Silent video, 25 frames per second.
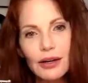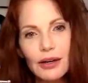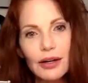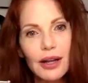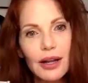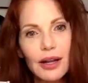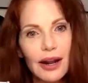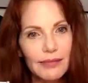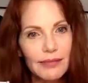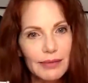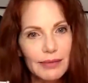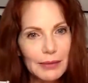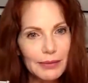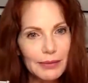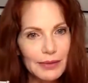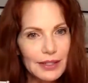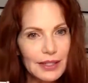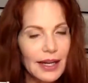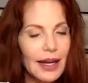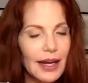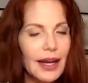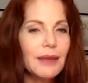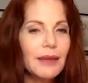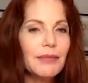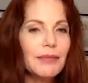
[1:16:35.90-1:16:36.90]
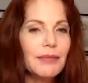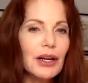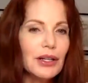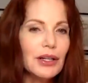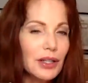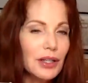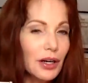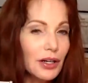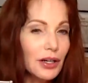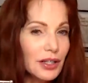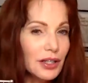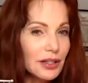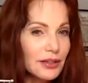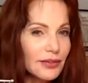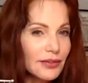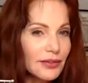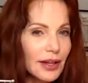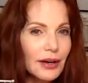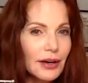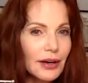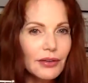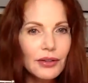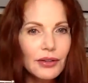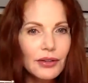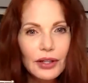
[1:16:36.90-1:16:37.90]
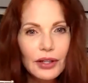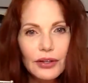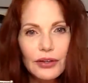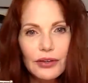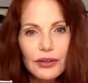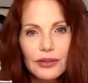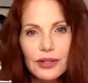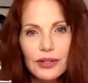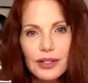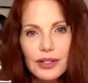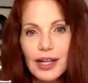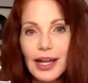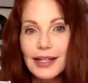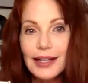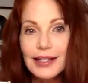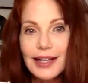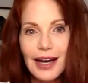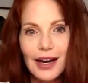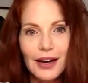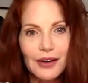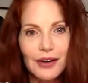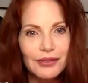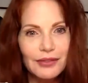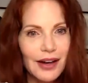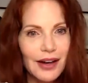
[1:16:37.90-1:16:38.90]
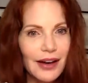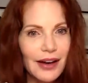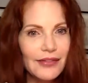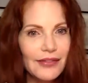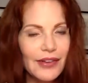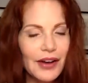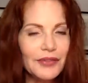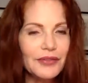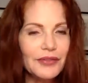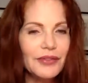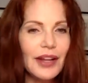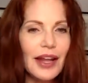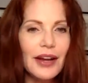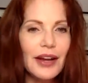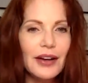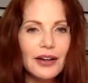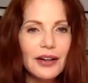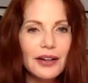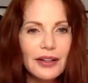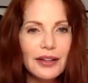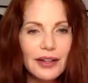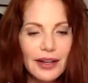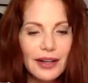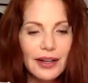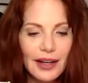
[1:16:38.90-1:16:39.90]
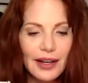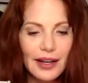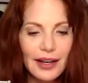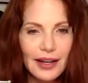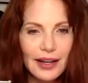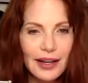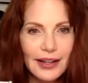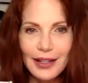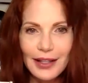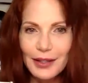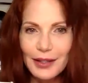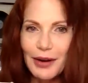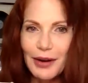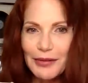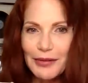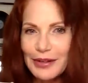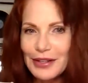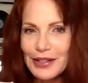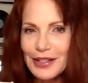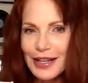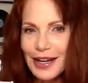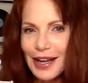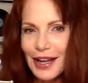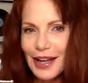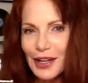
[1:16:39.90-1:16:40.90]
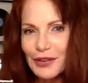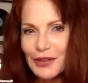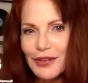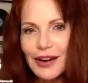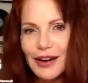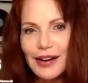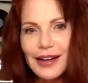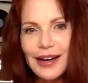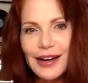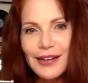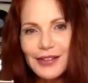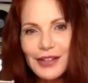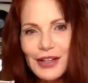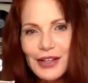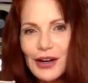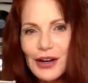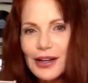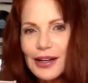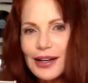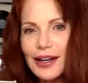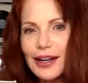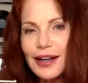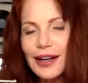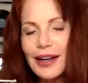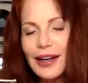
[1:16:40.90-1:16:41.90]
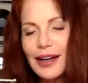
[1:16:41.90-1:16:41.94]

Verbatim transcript: a lot of people say Mark Sargent's Flat Earth Clues. That's how I found Flat Earth. That's why we're together right now talking.